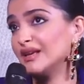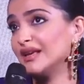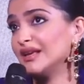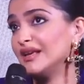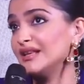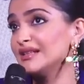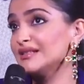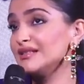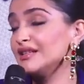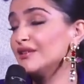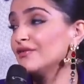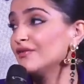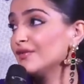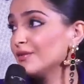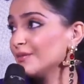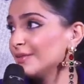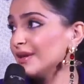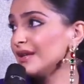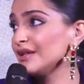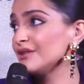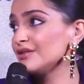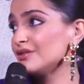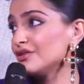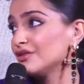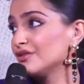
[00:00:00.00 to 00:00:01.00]
easy for
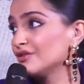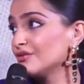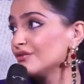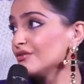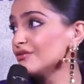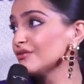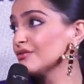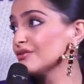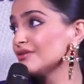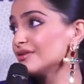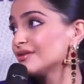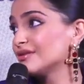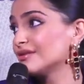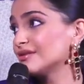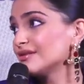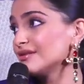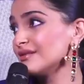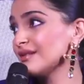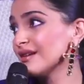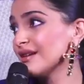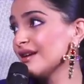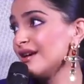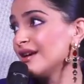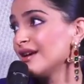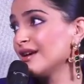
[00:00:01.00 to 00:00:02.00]
me to use
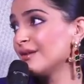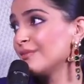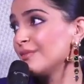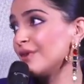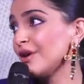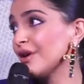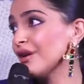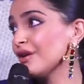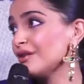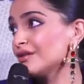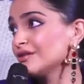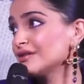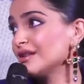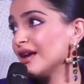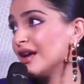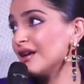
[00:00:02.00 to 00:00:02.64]
because